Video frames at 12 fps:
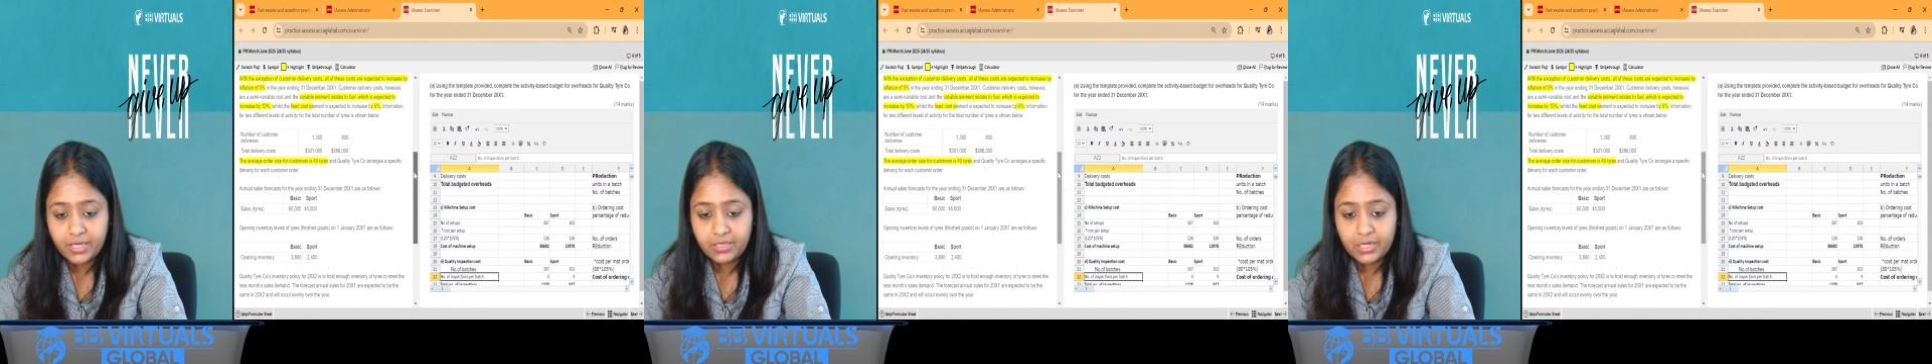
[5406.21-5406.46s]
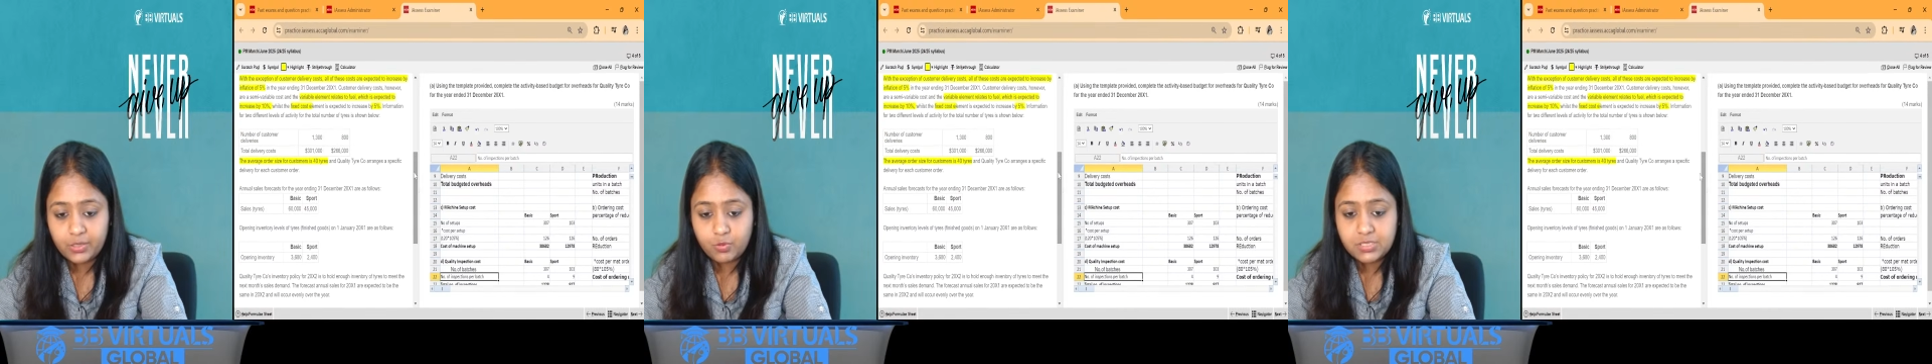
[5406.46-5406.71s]

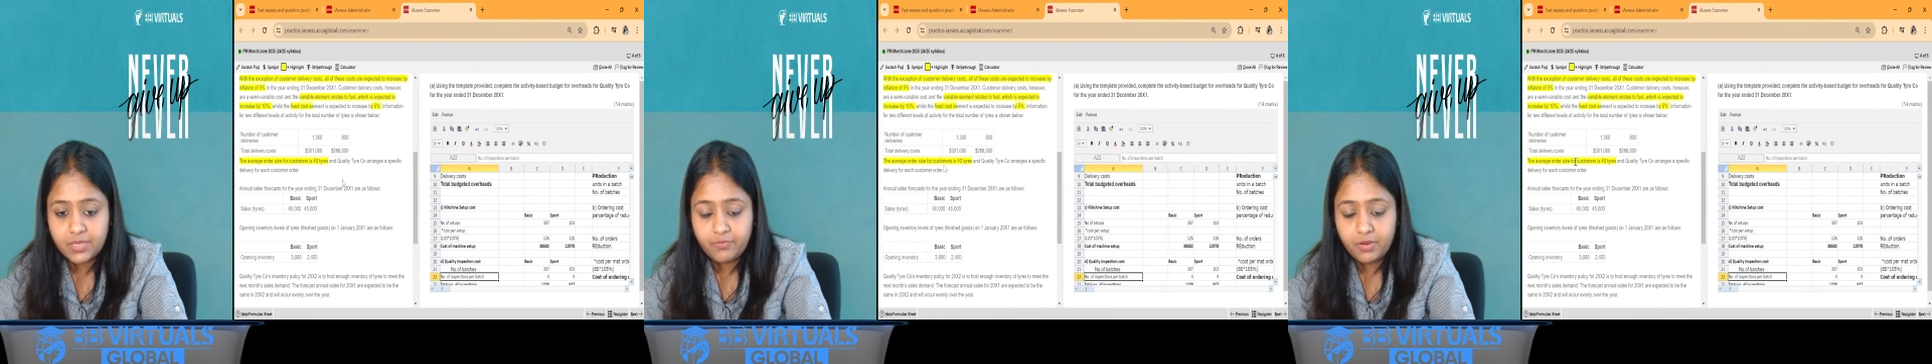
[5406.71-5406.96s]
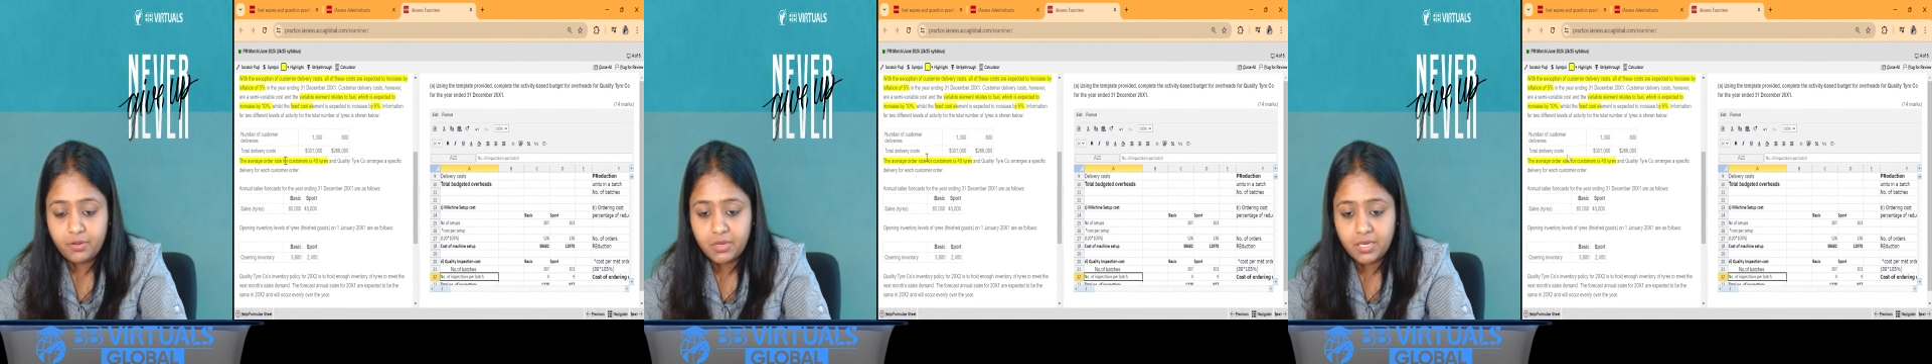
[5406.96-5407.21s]
that was
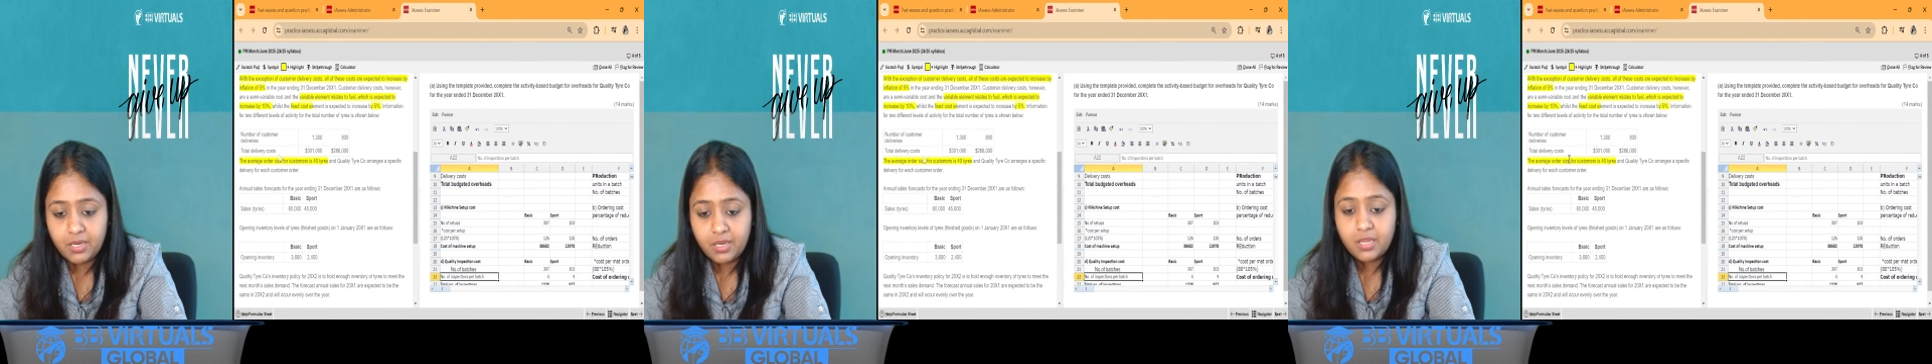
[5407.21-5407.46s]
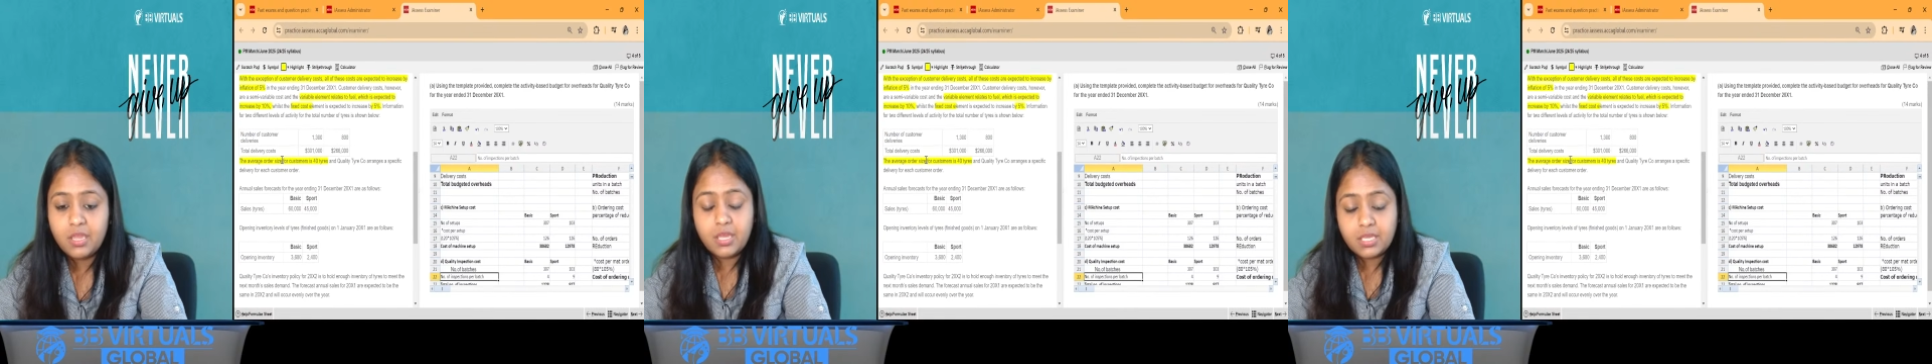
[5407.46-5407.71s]

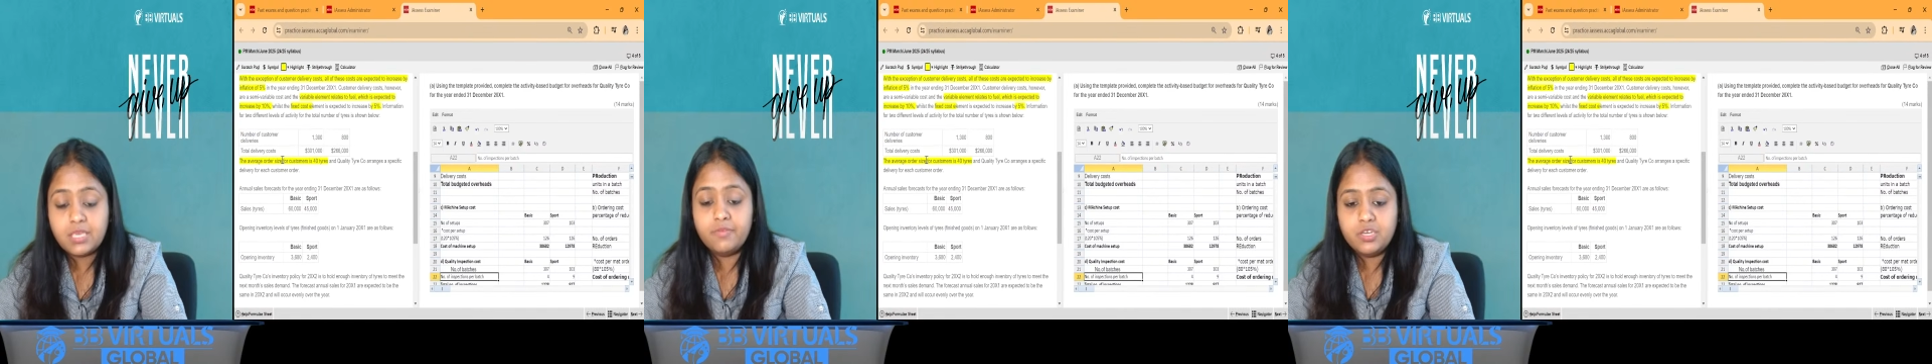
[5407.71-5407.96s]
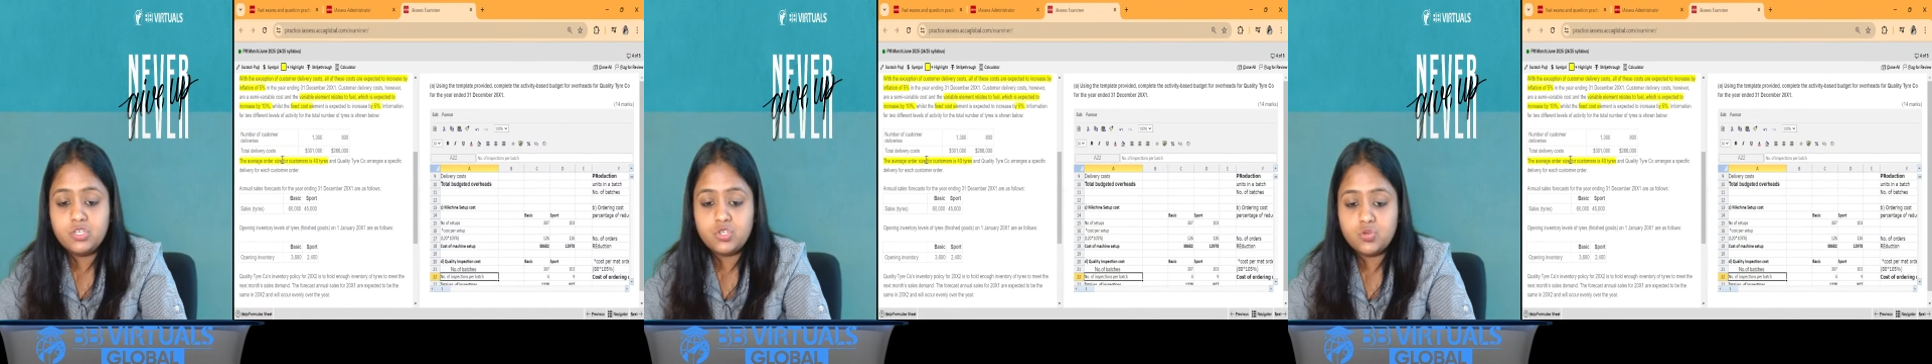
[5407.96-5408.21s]

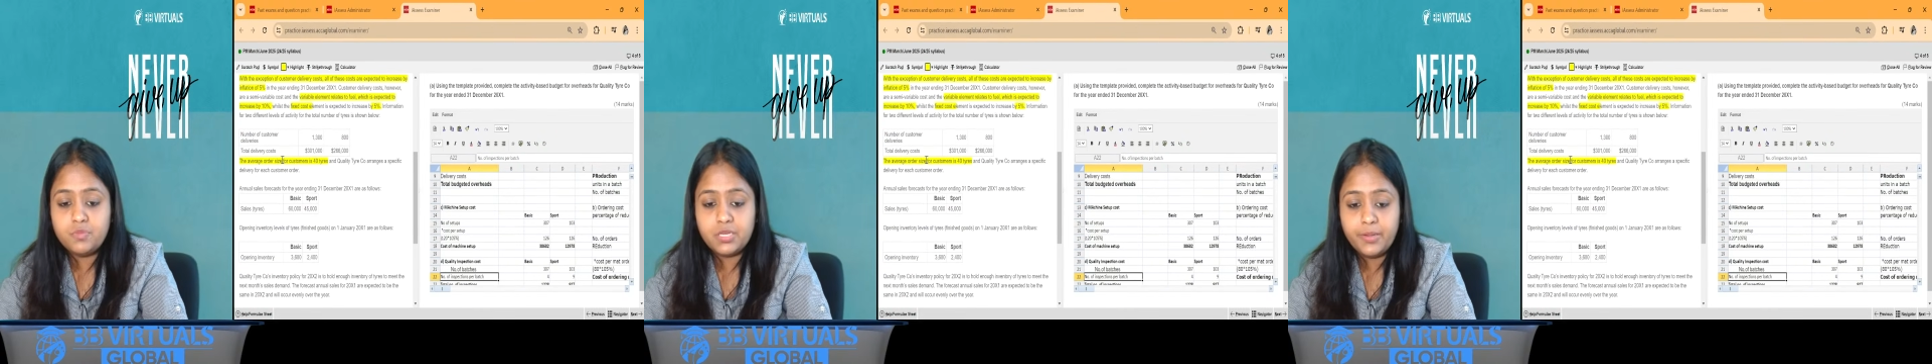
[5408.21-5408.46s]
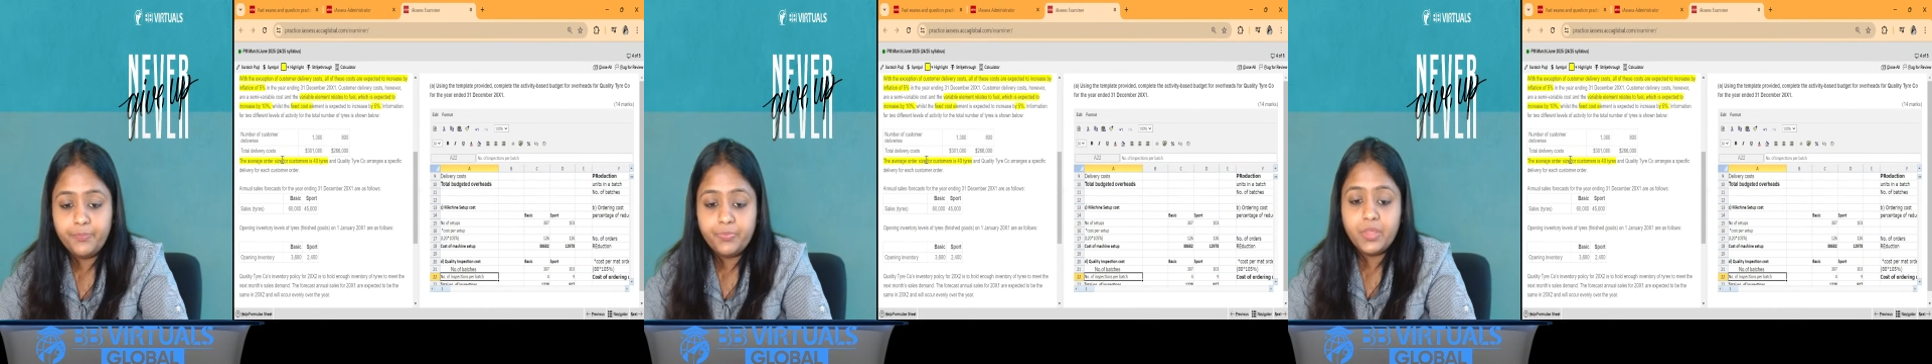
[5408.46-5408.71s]
given to me,